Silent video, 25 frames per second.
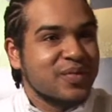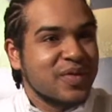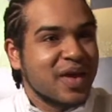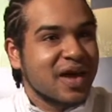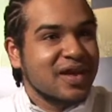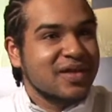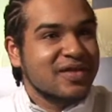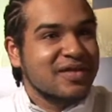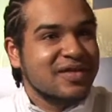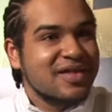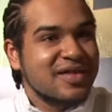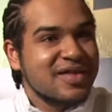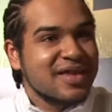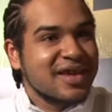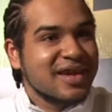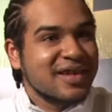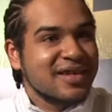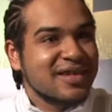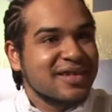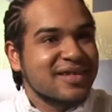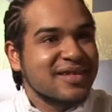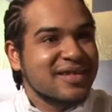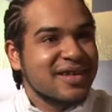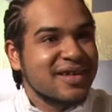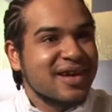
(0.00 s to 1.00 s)
I
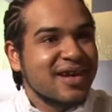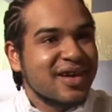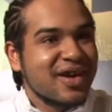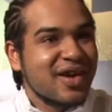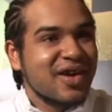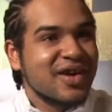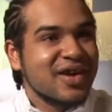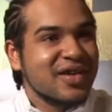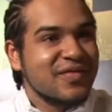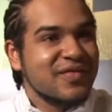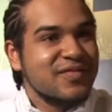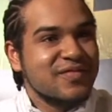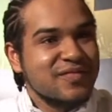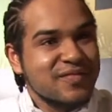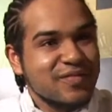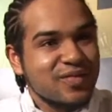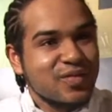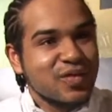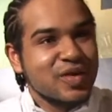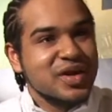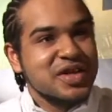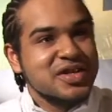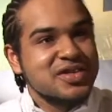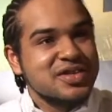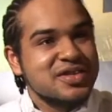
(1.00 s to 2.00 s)
think I kind of
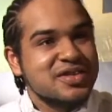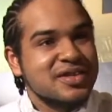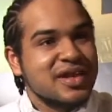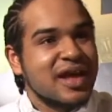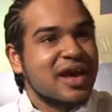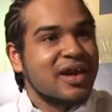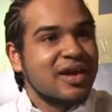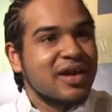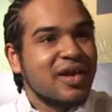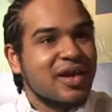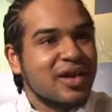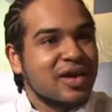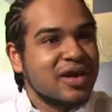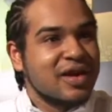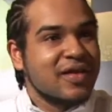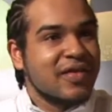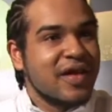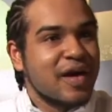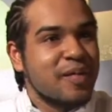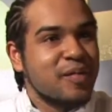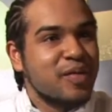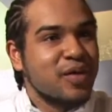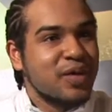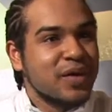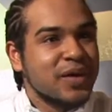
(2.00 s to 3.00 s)
reached that line at
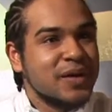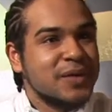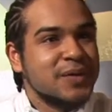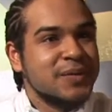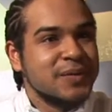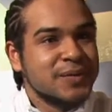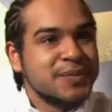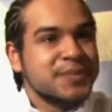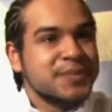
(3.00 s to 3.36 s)
that point.